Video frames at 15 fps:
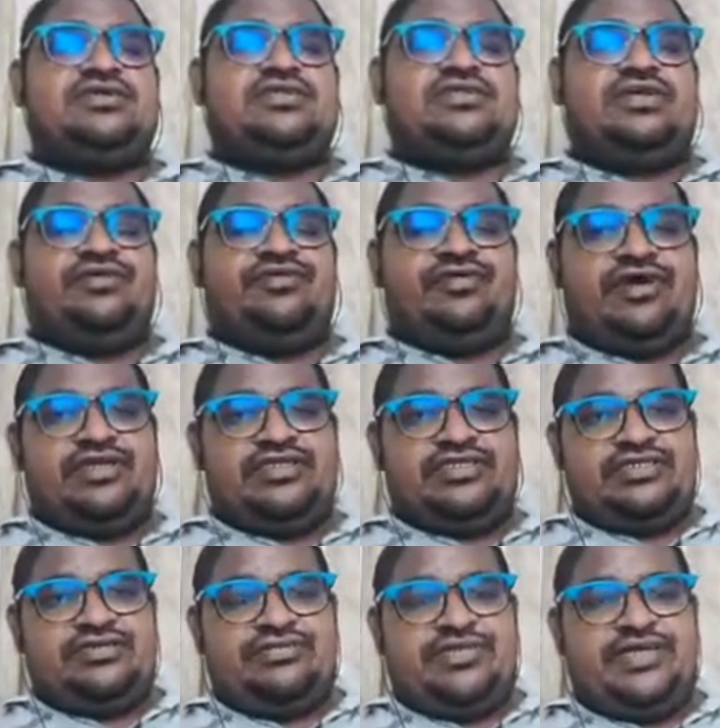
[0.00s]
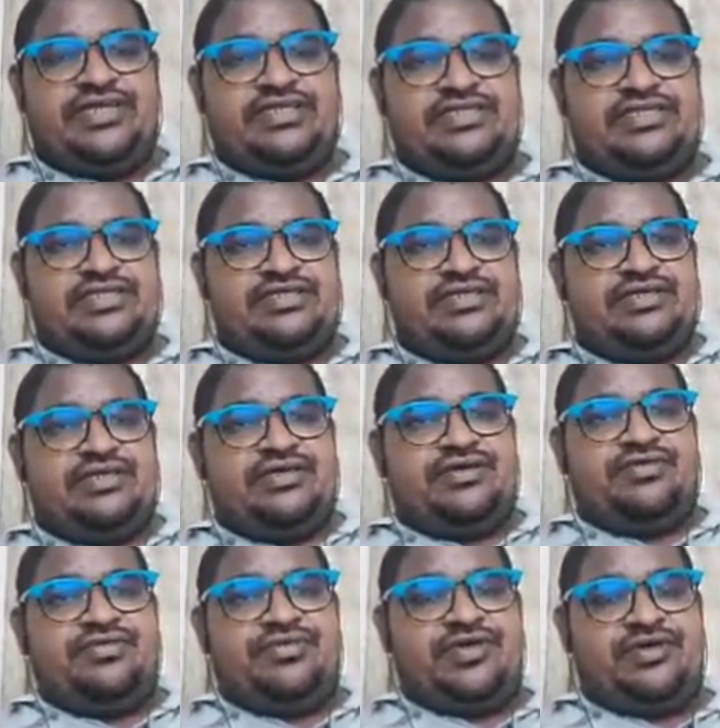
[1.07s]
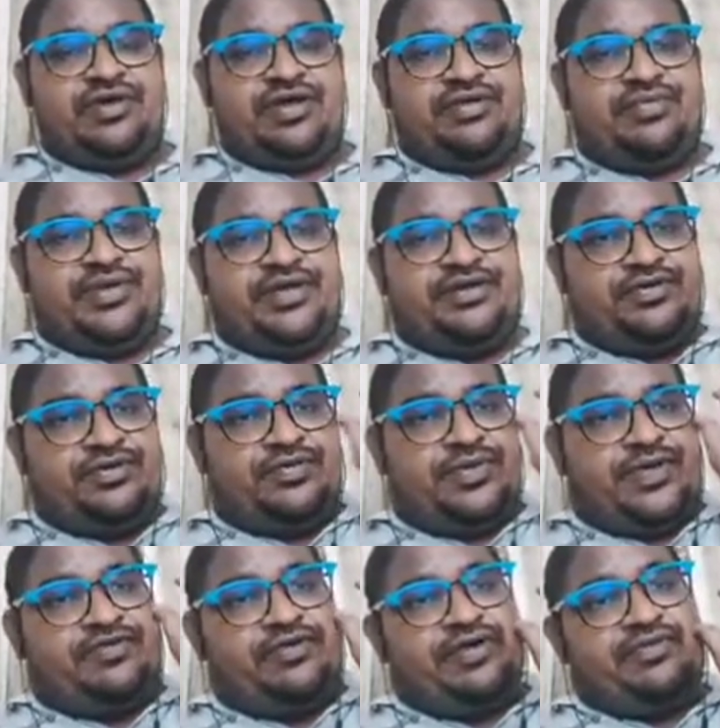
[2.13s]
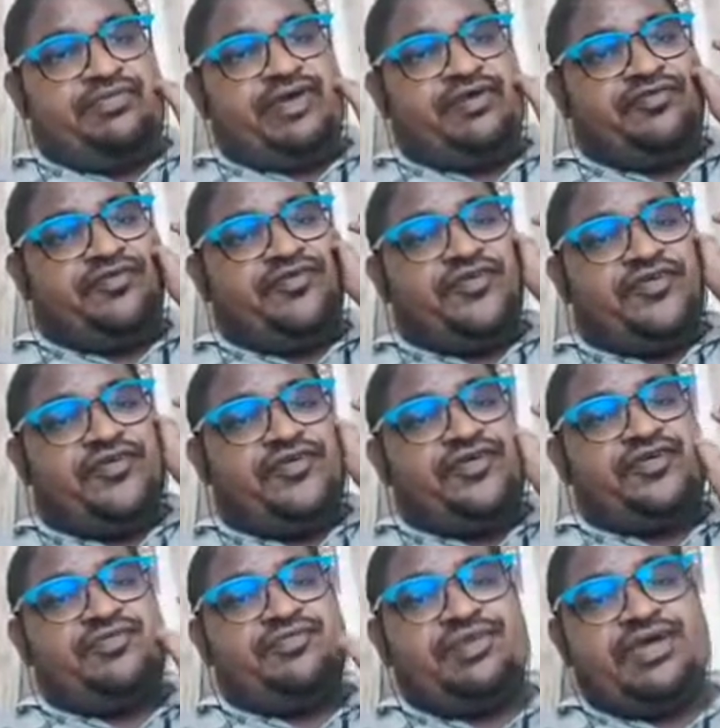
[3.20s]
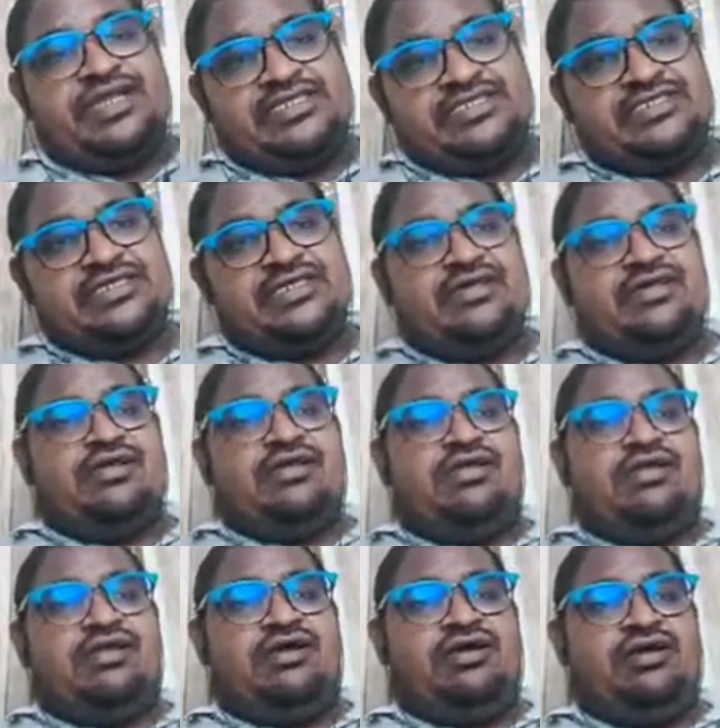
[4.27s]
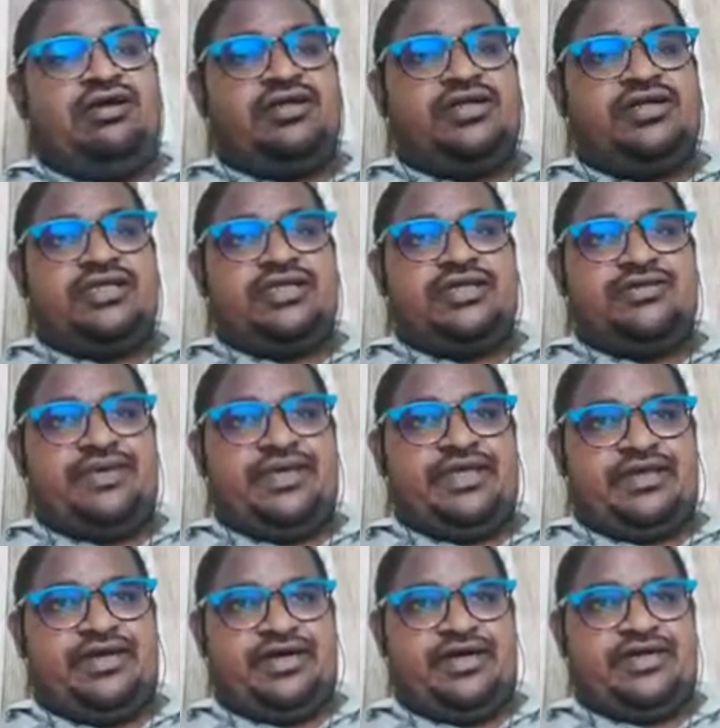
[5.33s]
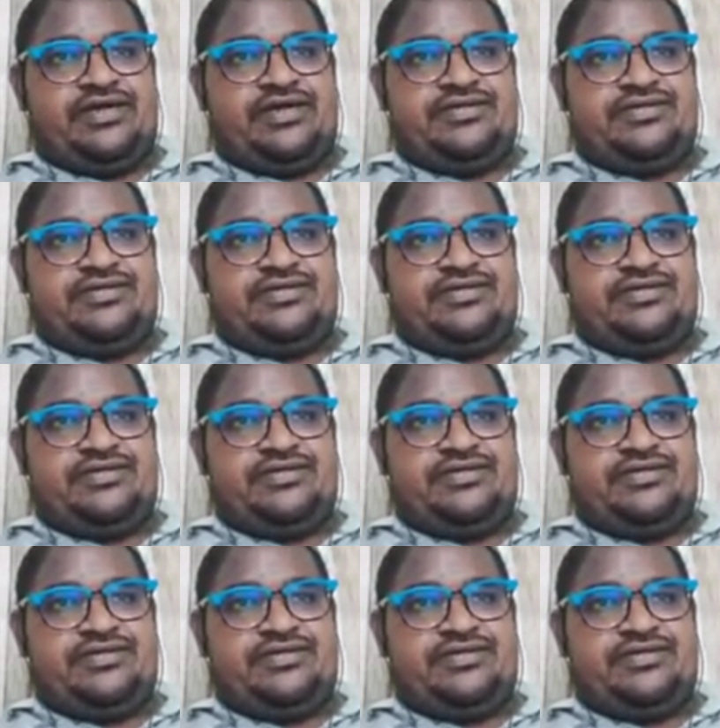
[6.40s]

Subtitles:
Then what is the remaining thing? Mu naught by 2 pi 1 by 4 plus ln D by R.